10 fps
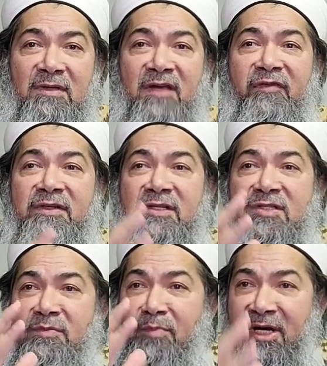If it
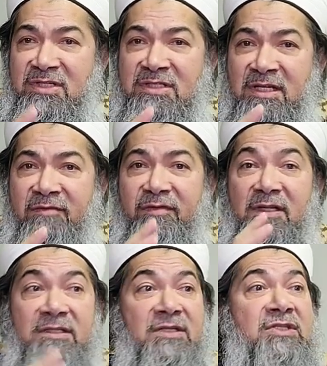is positive,
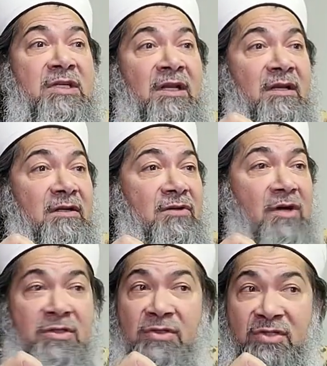it is still
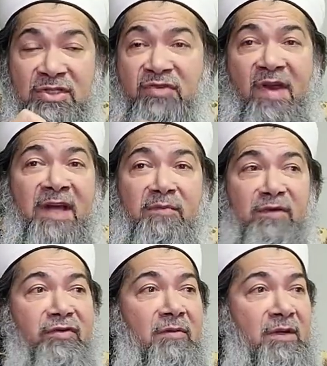not to distract
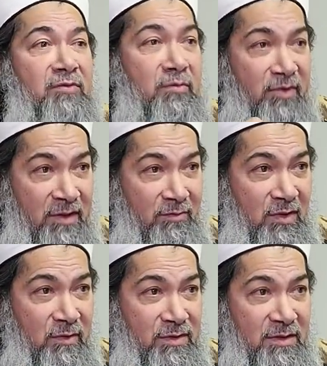me from Him, to bring Him
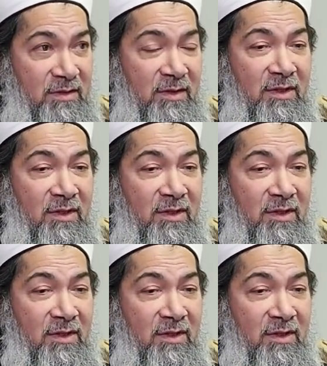closer.